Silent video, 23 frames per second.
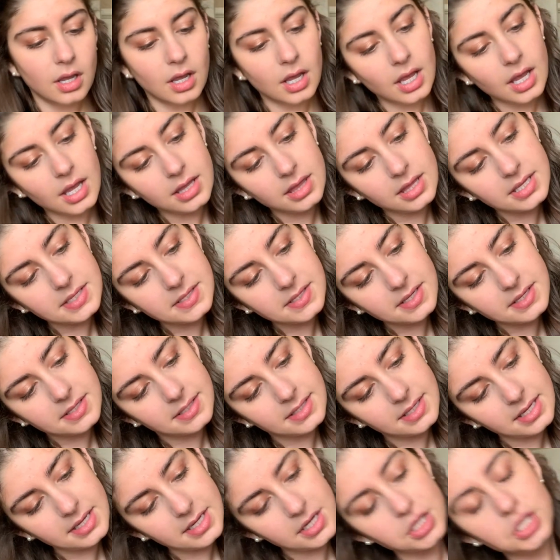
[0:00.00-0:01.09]
and this is
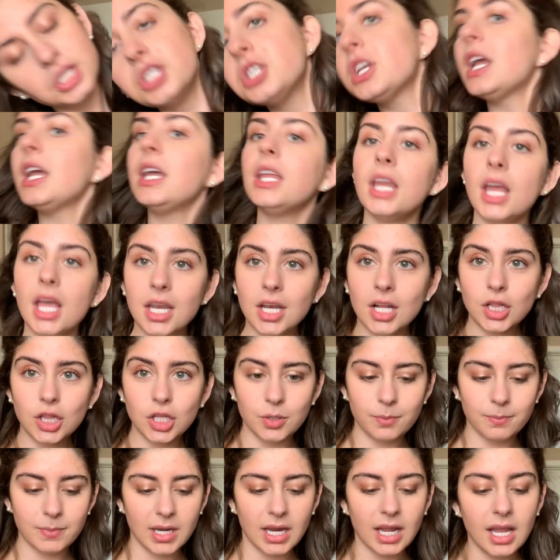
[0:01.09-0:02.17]
the shade in
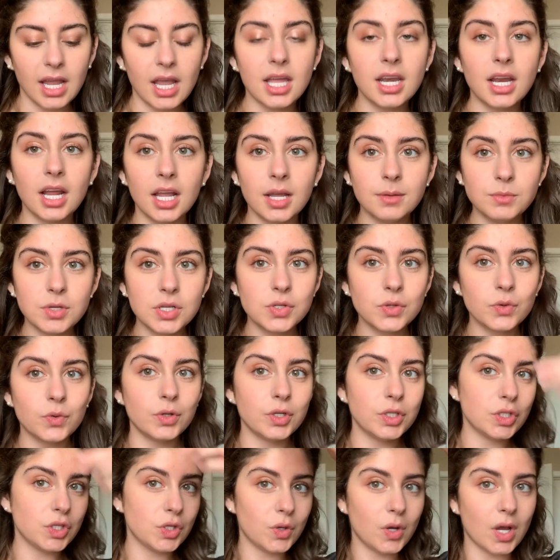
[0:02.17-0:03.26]
Illuminate, and I am just
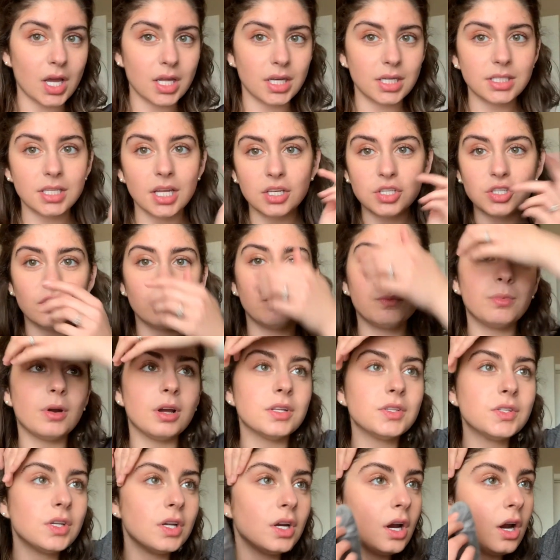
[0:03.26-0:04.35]
going to add a touch of
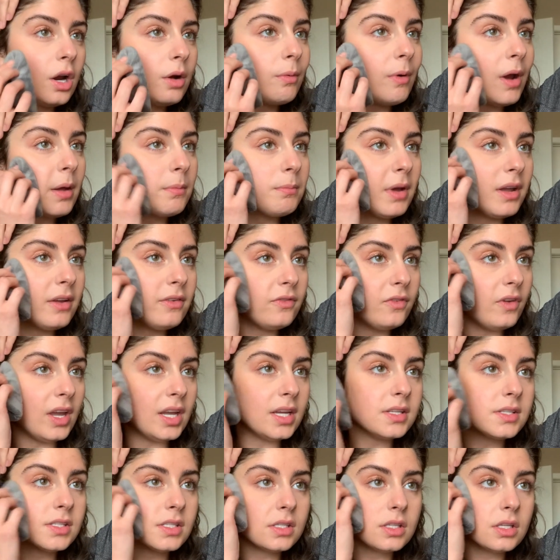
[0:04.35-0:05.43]
bronzer around my
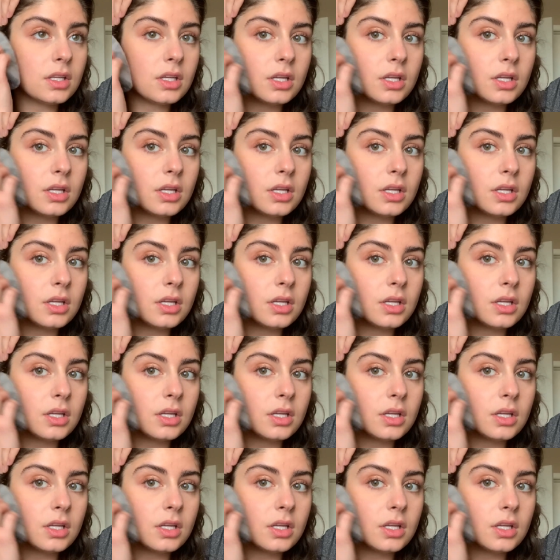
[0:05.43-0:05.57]
face.